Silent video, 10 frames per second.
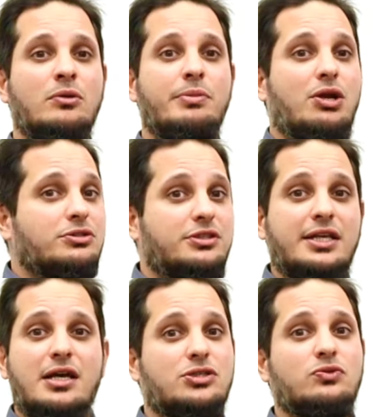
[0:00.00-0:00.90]
because
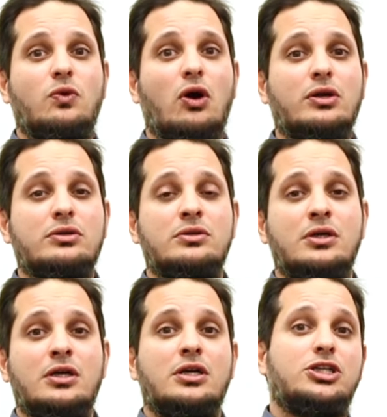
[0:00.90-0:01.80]
that doesn't work.
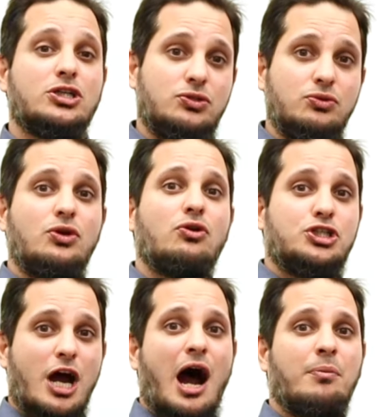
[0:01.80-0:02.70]
Just do your
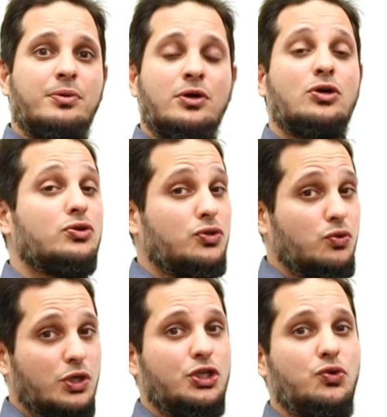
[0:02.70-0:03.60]
job,
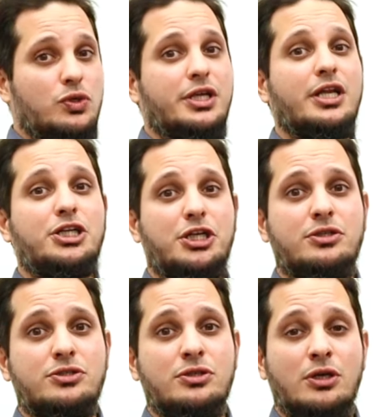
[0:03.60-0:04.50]
do the due
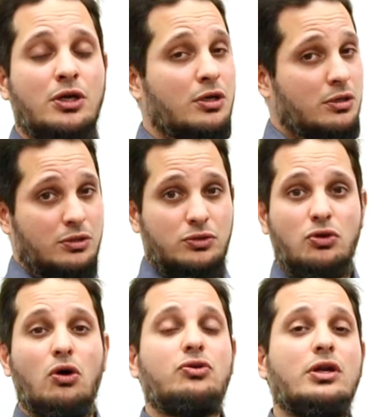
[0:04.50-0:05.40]
diligence,
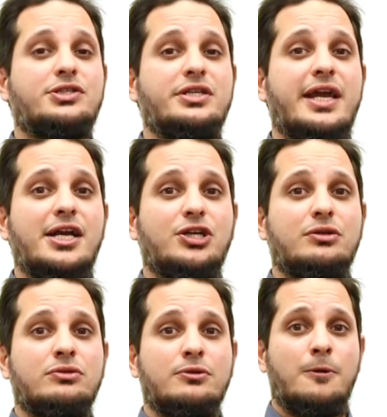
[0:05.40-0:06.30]
talk to the listing
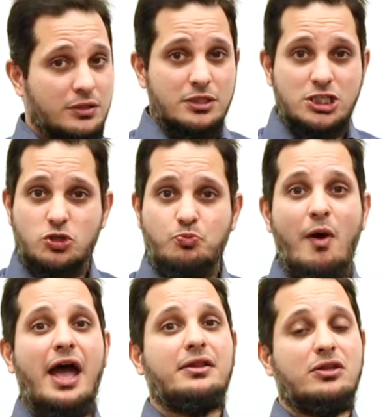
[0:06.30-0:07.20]
agent,
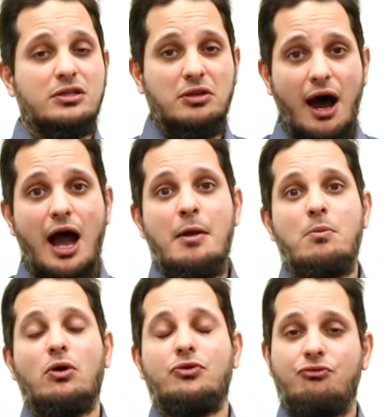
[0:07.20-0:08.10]
spend the
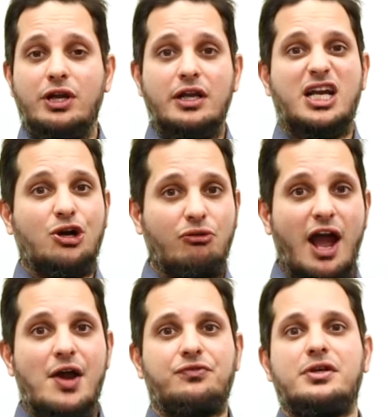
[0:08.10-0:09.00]
time on really
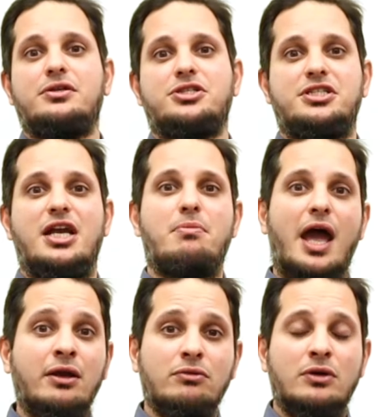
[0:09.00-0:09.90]
crafting the
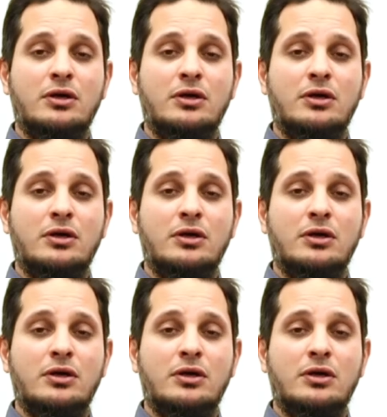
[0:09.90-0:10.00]
CMA,